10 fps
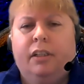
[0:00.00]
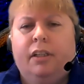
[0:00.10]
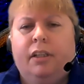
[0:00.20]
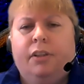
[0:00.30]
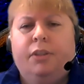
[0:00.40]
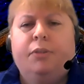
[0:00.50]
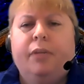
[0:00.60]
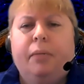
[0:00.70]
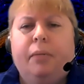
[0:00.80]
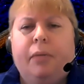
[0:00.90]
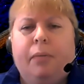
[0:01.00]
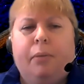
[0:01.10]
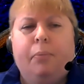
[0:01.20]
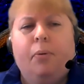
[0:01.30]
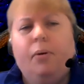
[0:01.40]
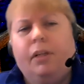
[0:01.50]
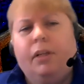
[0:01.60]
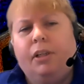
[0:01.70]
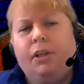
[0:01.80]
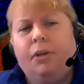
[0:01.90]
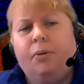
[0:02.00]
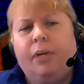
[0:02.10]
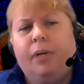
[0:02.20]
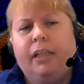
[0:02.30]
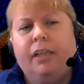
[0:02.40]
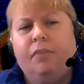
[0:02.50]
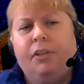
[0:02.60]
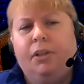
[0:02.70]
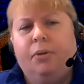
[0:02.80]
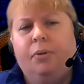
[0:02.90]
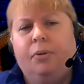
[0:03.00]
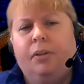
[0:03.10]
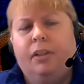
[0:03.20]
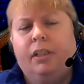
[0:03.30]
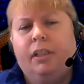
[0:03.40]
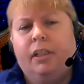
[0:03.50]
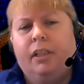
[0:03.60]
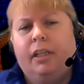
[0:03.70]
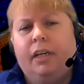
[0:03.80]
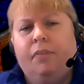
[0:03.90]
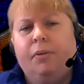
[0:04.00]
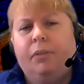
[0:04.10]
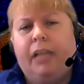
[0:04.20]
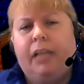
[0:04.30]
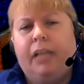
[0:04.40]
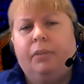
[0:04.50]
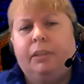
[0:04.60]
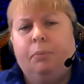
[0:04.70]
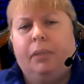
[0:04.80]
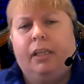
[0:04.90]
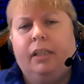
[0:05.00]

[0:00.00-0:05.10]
The dream can be born in you and live in you if you allow it to be.